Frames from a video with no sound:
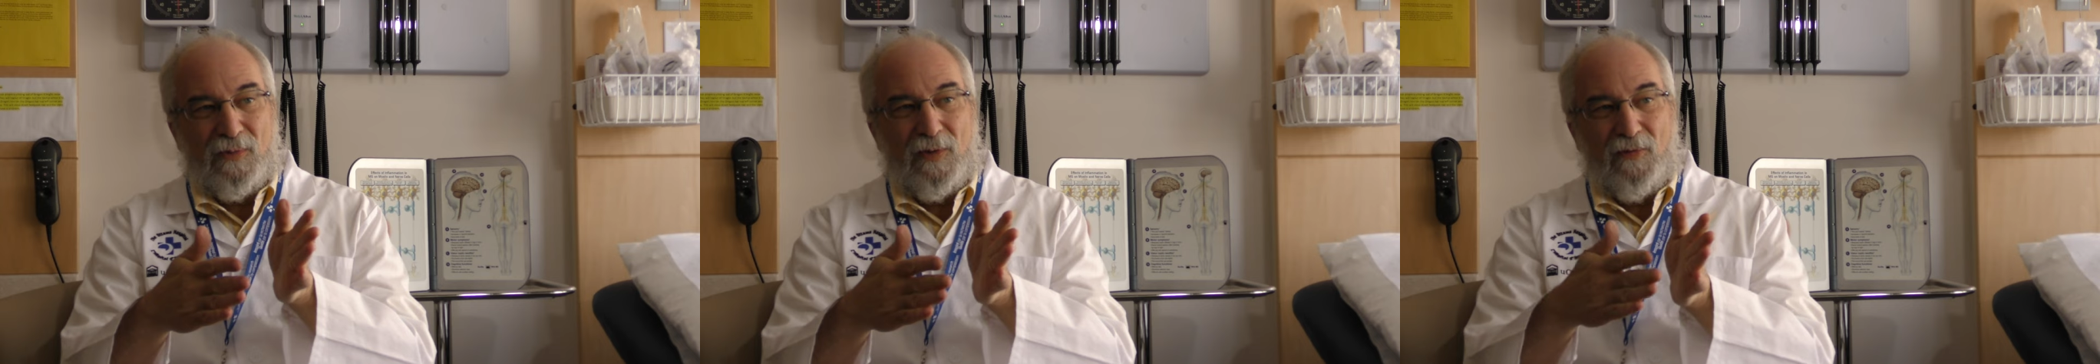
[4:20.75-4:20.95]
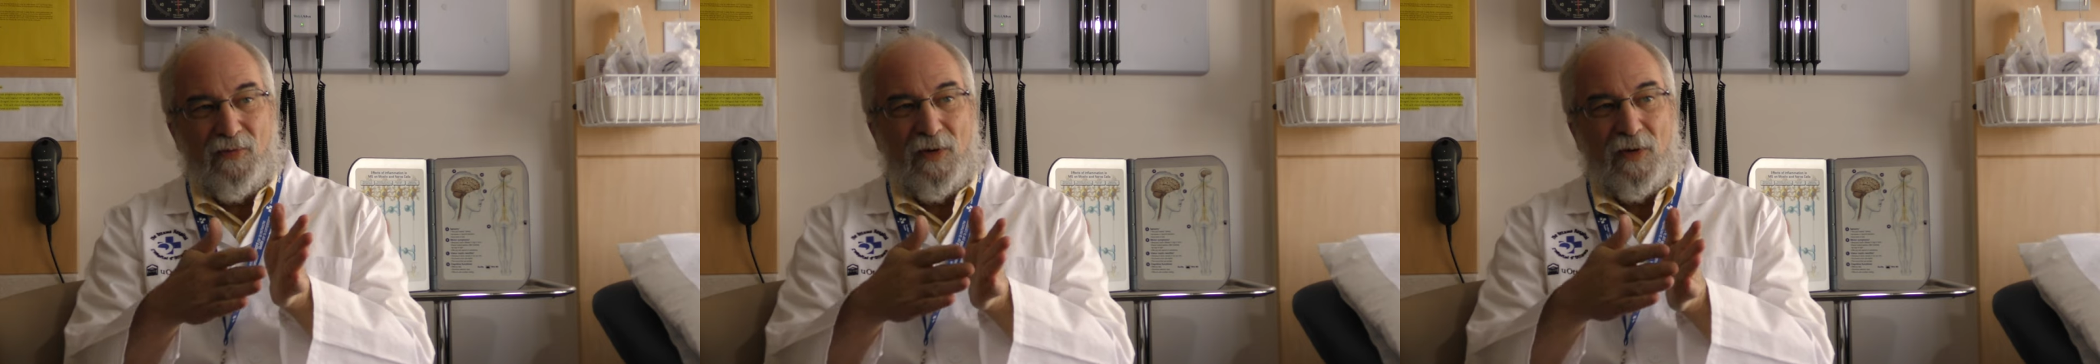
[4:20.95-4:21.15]

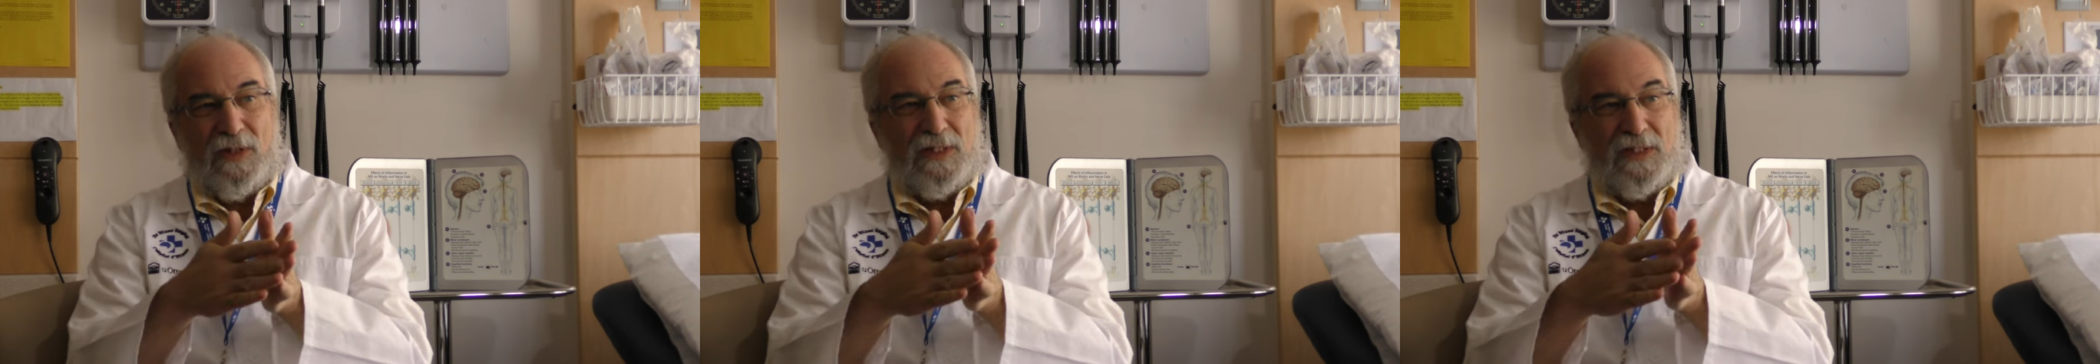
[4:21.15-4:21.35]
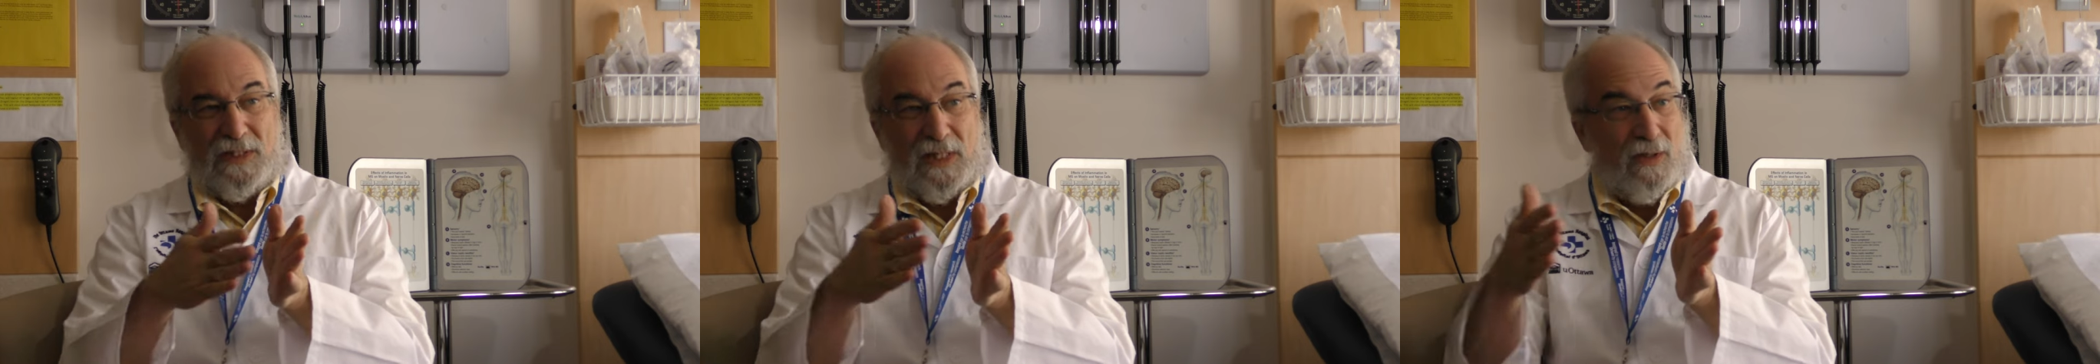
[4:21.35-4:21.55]
be
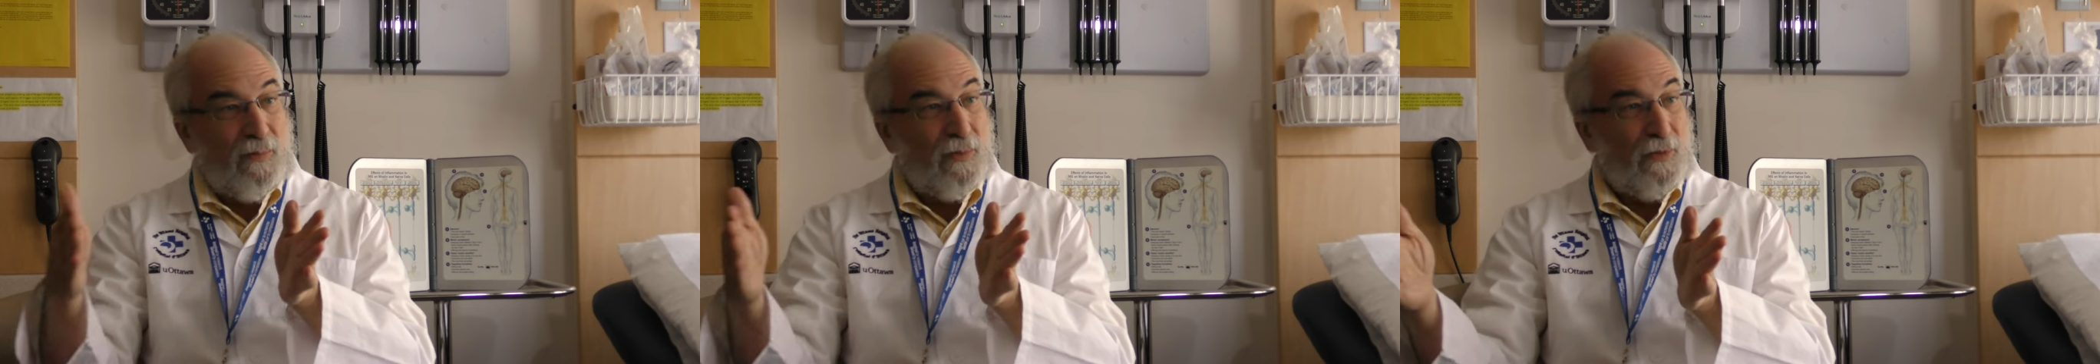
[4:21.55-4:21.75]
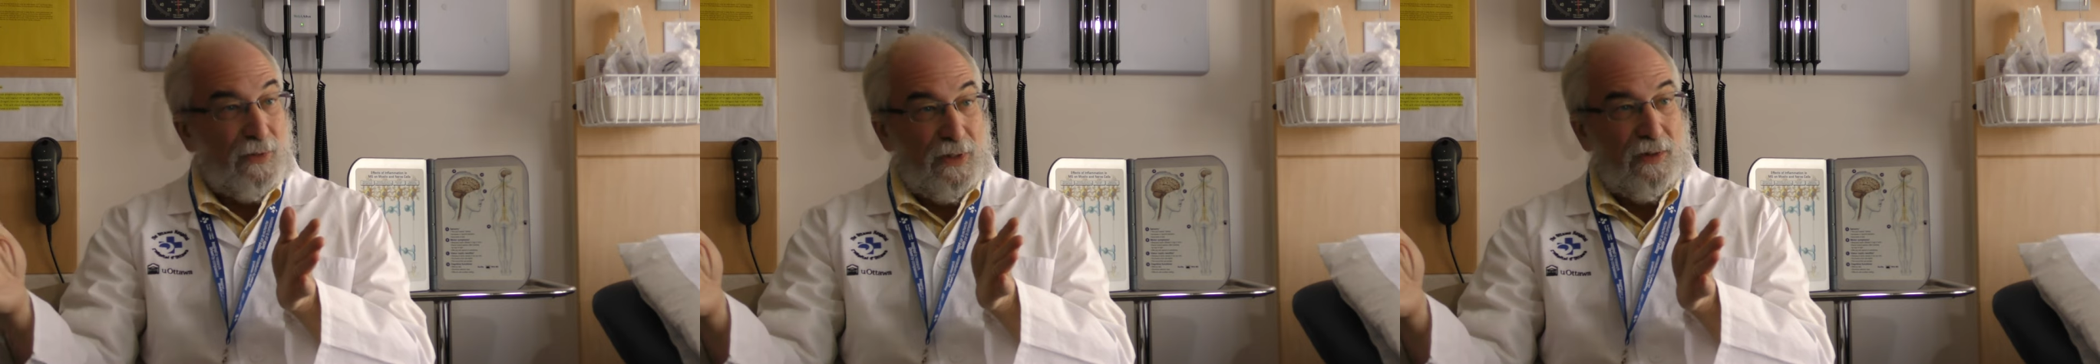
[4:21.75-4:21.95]
very
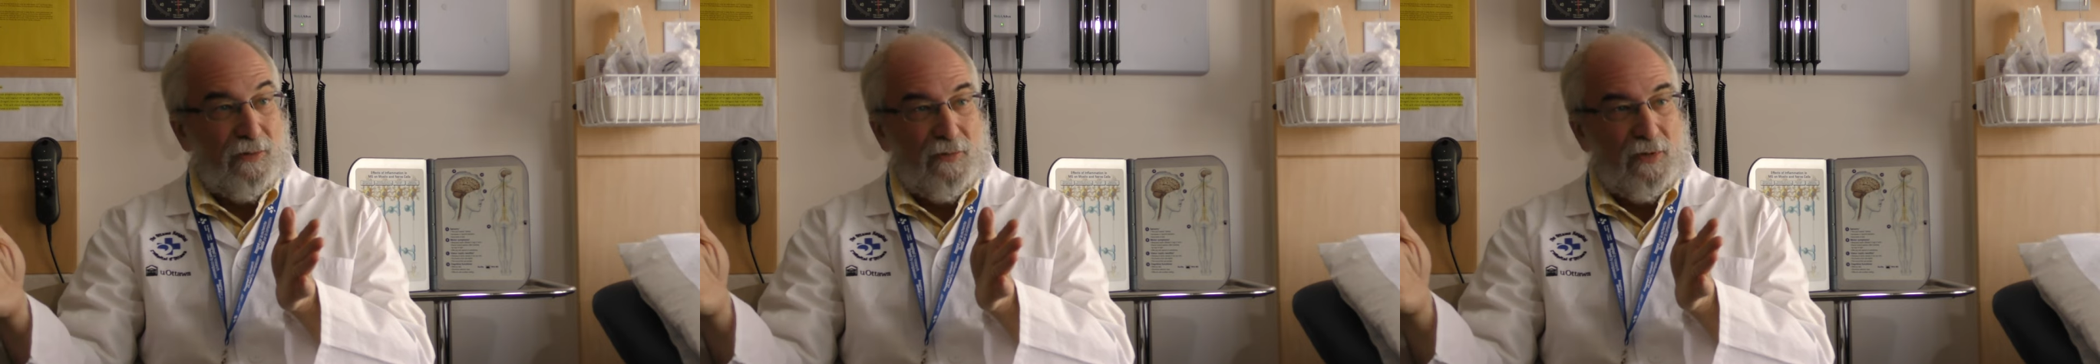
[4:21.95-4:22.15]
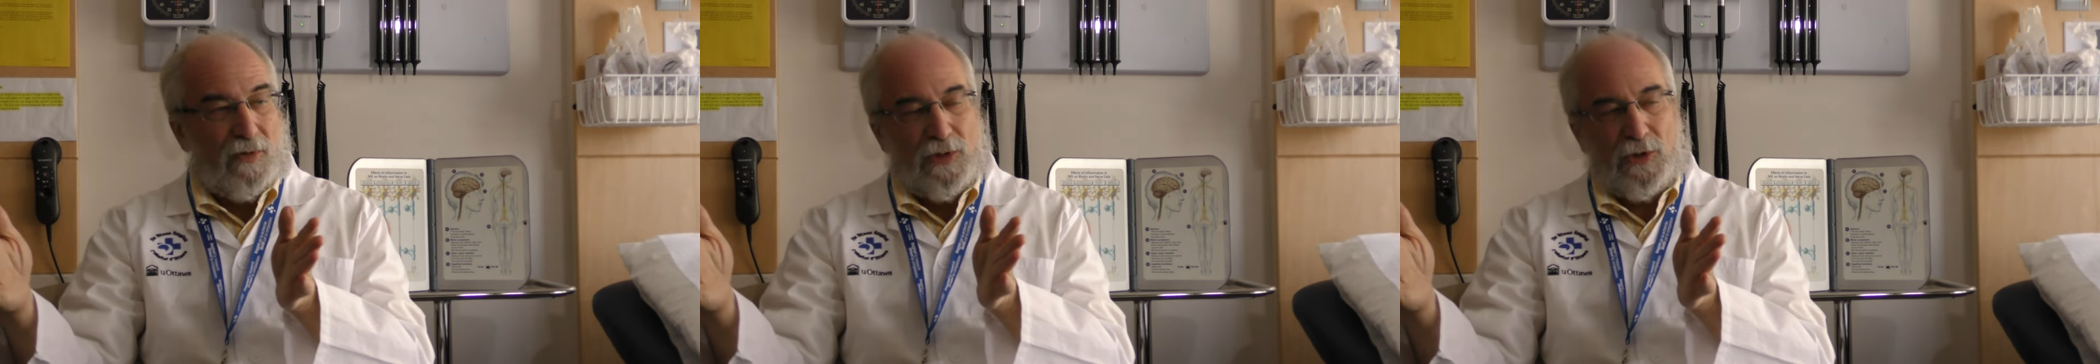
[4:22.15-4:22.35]
disabled in
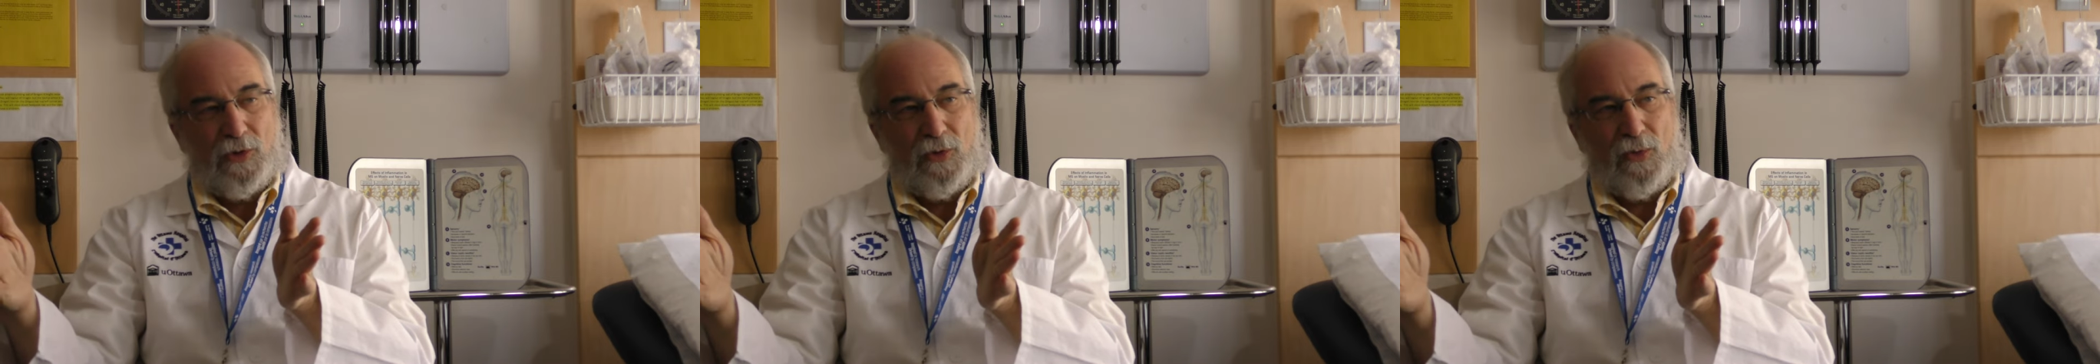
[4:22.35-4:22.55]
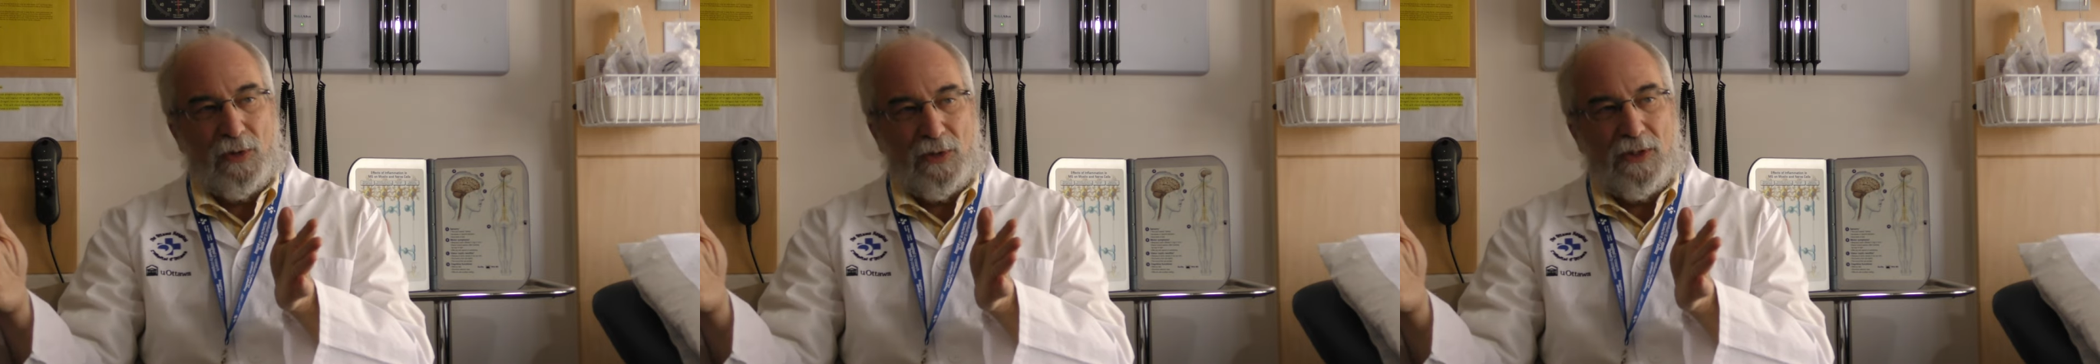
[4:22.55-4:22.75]
a very
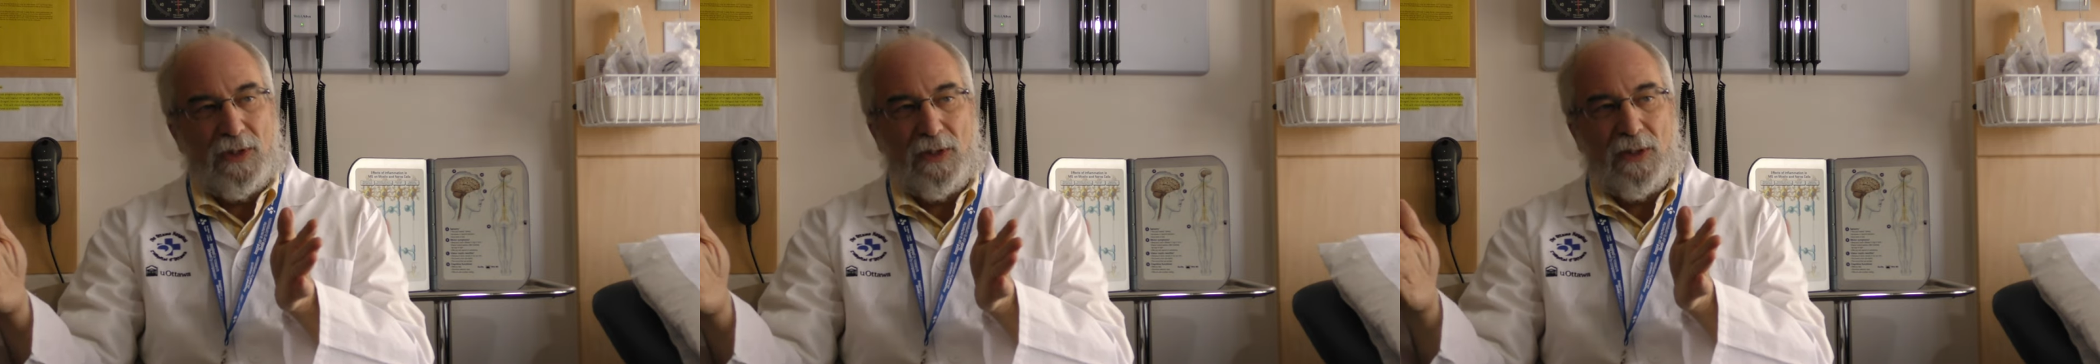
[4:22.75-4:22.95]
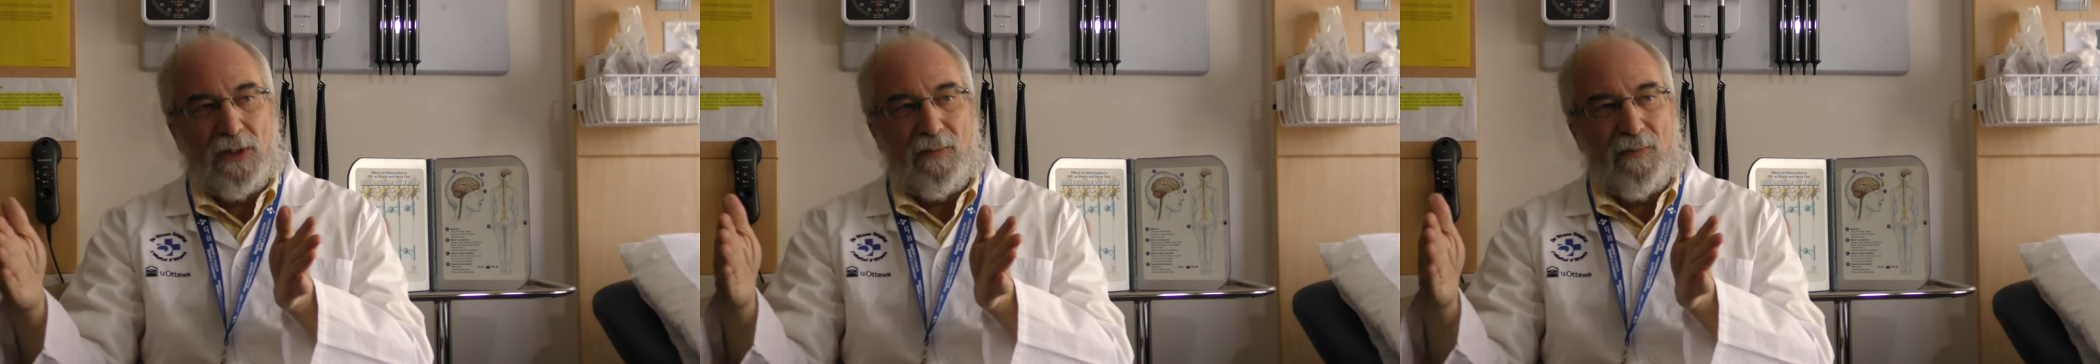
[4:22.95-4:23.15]
short
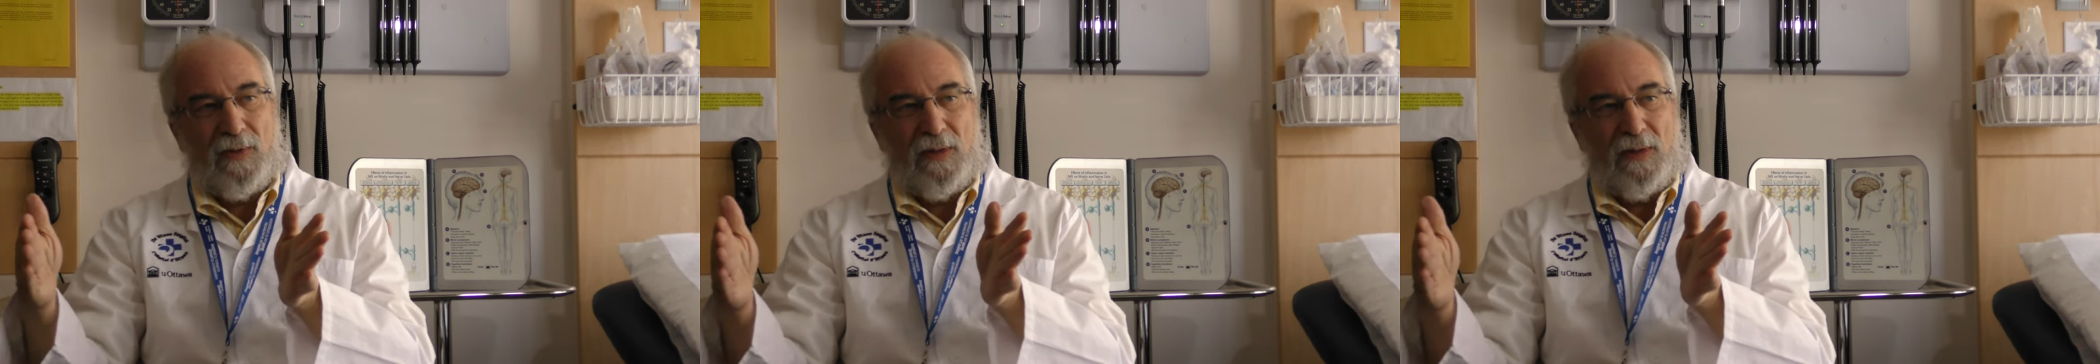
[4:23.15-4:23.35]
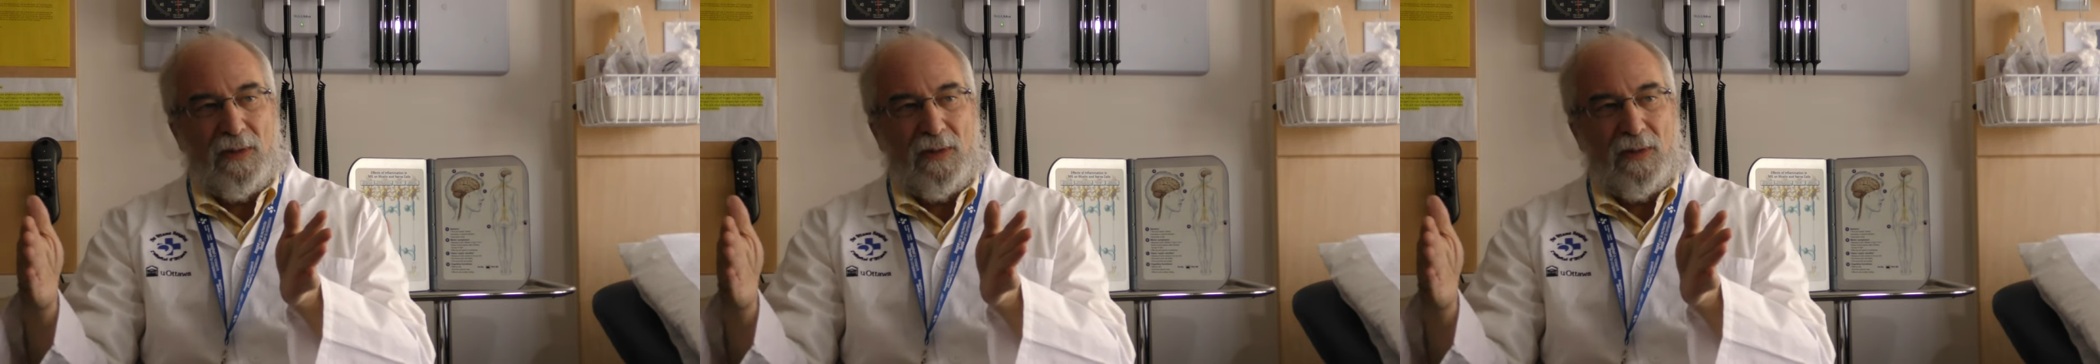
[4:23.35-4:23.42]
time,